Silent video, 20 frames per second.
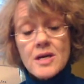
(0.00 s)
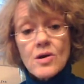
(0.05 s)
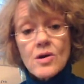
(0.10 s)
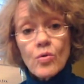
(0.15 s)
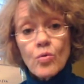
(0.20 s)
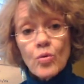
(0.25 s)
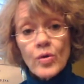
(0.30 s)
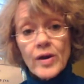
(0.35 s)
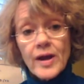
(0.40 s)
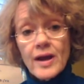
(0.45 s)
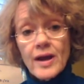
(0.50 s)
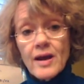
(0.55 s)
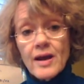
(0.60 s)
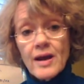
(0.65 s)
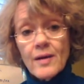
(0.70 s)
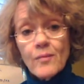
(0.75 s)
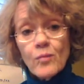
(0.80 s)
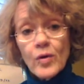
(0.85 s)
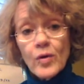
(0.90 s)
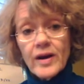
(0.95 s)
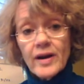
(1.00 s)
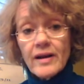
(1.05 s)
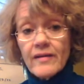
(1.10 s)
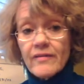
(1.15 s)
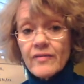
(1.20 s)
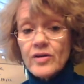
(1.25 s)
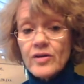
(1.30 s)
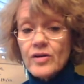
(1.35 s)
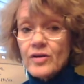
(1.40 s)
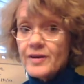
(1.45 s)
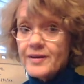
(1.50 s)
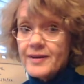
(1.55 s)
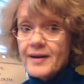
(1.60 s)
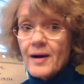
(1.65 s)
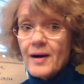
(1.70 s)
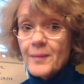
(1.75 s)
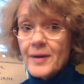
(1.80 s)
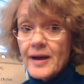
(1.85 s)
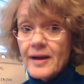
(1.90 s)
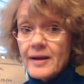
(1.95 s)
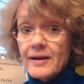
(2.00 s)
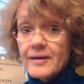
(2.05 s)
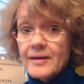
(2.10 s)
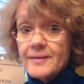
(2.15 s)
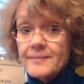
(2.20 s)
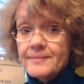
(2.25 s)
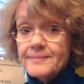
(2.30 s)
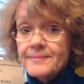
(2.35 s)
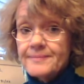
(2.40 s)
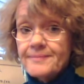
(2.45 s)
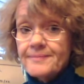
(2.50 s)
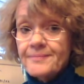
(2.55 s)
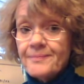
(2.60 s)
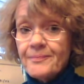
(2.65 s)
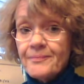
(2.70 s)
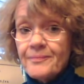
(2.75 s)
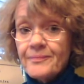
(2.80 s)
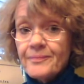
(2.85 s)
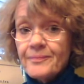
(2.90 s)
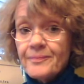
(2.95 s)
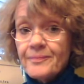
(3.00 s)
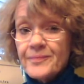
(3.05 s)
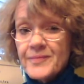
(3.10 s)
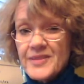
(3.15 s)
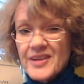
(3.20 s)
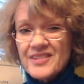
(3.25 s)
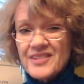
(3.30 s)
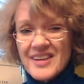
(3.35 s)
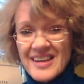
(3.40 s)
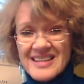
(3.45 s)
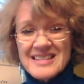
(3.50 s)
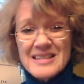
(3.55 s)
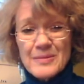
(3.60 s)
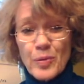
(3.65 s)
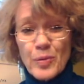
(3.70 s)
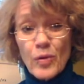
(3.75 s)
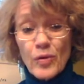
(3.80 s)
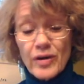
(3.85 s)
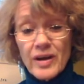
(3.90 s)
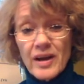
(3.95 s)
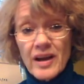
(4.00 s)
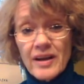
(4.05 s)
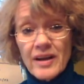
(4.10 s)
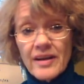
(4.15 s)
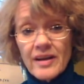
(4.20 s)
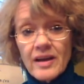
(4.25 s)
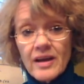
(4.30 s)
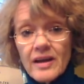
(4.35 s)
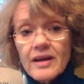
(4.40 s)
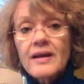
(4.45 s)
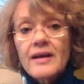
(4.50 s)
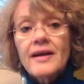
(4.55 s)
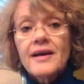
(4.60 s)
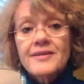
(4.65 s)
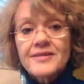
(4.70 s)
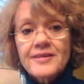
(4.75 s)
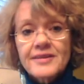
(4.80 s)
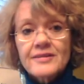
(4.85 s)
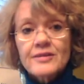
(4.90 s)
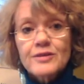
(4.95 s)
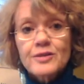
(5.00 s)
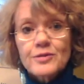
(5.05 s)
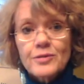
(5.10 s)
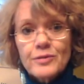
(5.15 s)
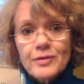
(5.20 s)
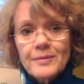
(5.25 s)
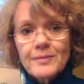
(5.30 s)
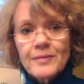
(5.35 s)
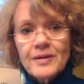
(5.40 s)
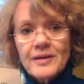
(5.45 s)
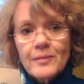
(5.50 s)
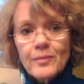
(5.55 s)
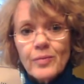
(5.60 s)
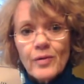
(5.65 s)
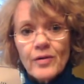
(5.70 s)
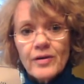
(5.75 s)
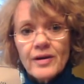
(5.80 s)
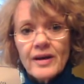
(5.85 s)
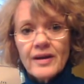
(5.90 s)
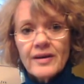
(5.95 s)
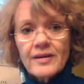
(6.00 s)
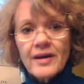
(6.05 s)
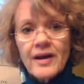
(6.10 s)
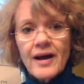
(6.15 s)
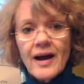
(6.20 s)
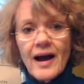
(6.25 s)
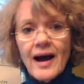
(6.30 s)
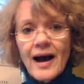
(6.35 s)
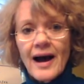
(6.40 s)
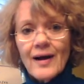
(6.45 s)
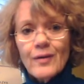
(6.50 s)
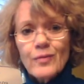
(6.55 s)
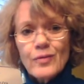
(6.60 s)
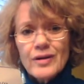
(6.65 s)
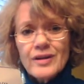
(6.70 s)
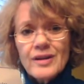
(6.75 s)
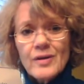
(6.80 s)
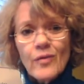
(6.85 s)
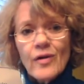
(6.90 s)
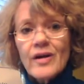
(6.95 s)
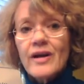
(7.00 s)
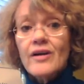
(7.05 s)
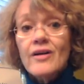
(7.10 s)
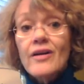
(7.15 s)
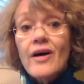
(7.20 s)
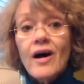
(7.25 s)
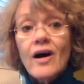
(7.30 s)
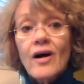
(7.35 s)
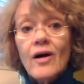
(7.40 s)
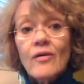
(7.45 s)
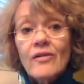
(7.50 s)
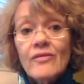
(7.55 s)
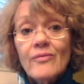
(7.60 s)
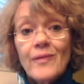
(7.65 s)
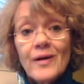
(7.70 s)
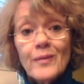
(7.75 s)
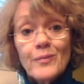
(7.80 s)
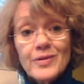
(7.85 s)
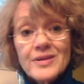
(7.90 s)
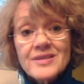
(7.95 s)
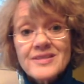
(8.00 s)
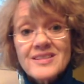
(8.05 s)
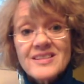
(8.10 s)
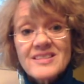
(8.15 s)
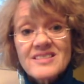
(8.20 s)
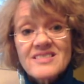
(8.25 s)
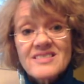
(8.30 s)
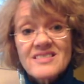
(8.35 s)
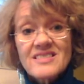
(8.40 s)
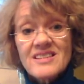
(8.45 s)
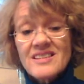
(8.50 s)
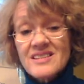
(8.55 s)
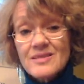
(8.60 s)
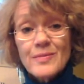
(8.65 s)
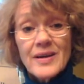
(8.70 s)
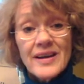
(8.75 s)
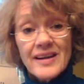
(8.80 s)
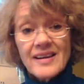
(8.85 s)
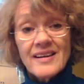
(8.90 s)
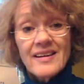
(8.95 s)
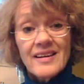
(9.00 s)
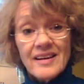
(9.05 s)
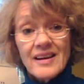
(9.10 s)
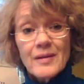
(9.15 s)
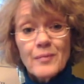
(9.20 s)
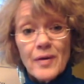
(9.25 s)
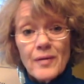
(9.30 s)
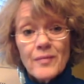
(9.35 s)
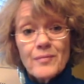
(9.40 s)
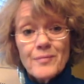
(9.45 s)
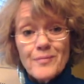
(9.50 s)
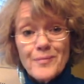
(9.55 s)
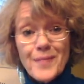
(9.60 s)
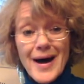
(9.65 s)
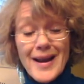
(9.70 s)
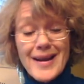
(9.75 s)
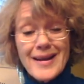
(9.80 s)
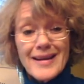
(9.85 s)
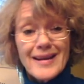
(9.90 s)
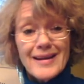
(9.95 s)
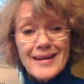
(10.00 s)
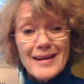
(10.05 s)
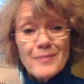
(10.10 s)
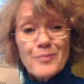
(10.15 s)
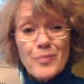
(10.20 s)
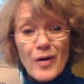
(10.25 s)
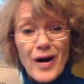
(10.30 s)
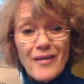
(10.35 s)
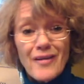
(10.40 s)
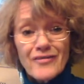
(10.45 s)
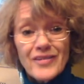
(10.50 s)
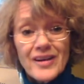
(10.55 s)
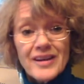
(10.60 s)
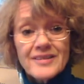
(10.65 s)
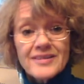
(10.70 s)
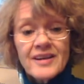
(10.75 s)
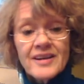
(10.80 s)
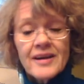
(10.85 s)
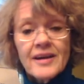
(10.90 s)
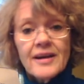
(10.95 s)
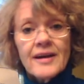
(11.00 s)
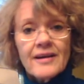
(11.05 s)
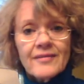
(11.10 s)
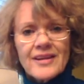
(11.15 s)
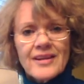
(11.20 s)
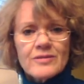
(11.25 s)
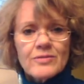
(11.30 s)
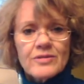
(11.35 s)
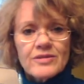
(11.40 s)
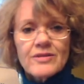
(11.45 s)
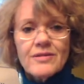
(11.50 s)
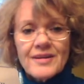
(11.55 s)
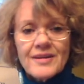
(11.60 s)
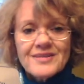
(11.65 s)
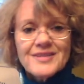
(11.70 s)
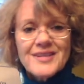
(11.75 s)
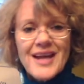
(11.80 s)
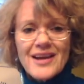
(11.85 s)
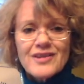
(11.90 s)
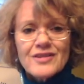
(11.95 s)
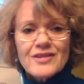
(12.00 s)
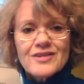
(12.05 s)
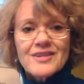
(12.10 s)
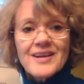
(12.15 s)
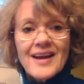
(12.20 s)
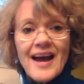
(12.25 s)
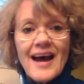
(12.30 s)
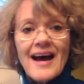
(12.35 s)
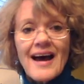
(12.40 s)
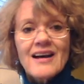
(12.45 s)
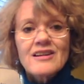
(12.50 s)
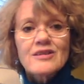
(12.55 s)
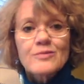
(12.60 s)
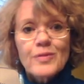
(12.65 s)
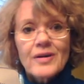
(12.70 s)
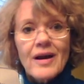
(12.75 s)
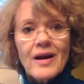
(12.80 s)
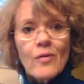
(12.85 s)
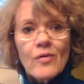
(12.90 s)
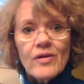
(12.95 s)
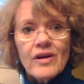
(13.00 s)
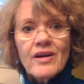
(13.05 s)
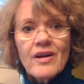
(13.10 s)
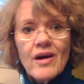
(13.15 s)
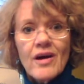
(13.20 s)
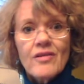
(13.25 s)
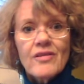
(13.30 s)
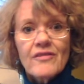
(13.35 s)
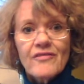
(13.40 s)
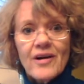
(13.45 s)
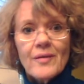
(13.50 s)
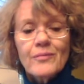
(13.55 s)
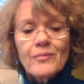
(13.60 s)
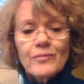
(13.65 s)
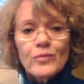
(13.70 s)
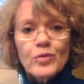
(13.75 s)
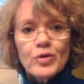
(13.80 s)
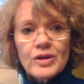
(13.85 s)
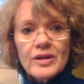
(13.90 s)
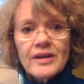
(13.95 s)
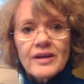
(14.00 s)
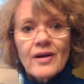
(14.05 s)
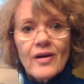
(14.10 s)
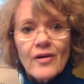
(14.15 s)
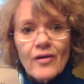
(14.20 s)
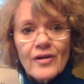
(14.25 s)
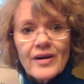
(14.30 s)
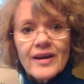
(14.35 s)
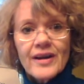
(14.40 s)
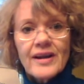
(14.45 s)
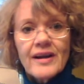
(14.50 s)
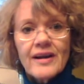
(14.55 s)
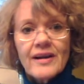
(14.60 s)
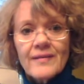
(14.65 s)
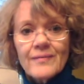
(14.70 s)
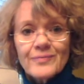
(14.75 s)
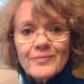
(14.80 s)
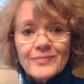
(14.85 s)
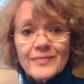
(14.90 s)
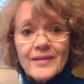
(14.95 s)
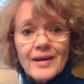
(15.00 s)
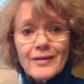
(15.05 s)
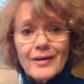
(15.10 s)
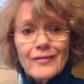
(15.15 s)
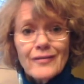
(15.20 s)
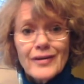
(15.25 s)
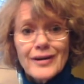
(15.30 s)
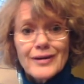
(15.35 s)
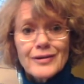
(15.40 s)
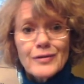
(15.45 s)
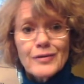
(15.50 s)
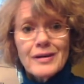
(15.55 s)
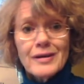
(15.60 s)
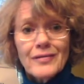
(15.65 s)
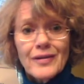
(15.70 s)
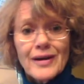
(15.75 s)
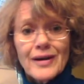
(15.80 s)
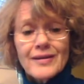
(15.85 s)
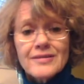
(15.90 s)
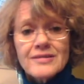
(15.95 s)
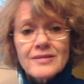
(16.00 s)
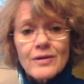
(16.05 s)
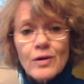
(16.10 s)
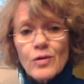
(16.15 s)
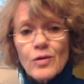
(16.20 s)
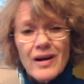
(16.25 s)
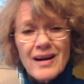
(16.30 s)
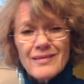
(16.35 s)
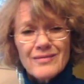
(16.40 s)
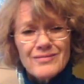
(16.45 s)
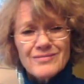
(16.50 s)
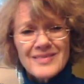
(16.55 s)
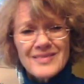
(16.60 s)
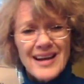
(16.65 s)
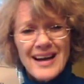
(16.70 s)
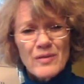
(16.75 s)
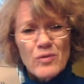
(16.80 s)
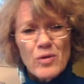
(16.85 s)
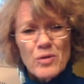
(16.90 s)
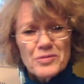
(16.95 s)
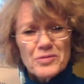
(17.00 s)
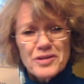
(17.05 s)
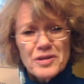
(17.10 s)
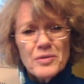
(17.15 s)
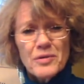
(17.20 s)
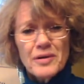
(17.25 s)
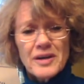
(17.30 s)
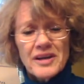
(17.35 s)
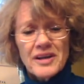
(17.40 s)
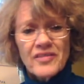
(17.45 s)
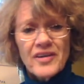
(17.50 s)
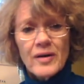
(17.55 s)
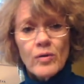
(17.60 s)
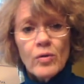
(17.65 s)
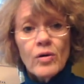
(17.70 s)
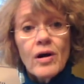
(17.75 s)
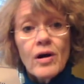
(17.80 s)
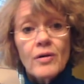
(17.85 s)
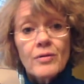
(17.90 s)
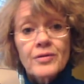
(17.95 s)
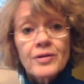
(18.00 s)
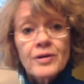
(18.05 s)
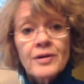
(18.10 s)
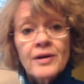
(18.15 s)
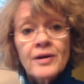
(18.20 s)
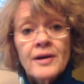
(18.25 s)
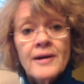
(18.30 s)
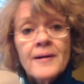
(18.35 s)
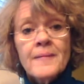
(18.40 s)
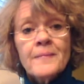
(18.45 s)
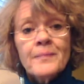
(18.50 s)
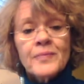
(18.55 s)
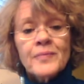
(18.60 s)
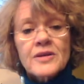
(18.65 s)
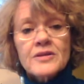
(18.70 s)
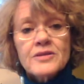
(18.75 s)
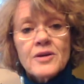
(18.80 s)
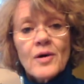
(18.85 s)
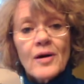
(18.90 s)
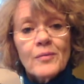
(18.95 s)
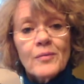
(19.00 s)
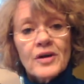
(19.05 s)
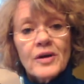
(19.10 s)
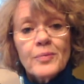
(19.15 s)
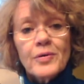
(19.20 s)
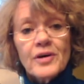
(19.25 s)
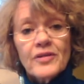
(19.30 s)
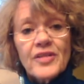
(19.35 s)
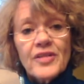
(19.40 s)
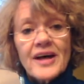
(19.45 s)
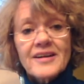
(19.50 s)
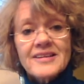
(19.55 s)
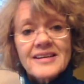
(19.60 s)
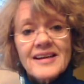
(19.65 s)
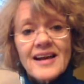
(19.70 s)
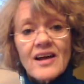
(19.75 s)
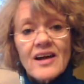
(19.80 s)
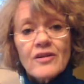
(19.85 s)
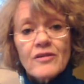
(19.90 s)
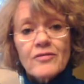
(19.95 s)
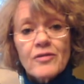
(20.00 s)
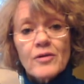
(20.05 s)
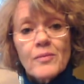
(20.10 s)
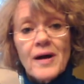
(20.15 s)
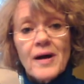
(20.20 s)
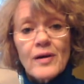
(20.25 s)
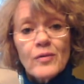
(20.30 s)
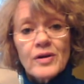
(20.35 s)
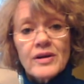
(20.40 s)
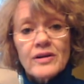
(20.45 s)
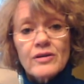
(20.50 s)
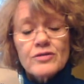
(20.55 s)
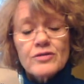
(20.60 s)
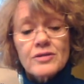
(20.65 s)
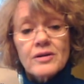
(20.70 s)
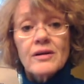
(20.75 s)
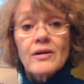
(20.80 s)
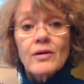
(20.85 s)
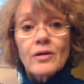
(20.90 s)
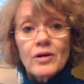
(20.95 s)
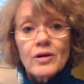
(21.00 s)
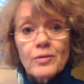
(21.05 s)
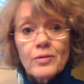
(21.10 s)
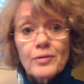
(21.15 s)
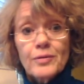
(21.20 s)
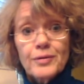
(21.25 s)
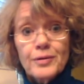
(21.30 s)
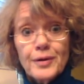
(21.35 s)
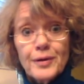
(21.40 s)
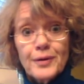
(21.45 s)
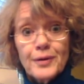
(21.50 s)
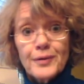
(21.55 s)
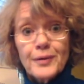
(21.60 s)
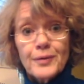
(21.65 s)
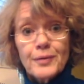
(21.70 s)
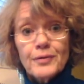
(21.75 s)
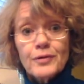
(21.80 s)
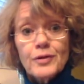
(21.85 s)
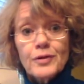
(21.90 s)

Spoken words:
Okay, I'm waiting for you to tell me. Do you think it's important? It's extremely important. I really want to know if my business is making any money, any profit. It's not just cash, but I want to know that if I'm really earning a living doing this, or I won't do it if I won't. So I'm going to put that together for my readers. Who are you?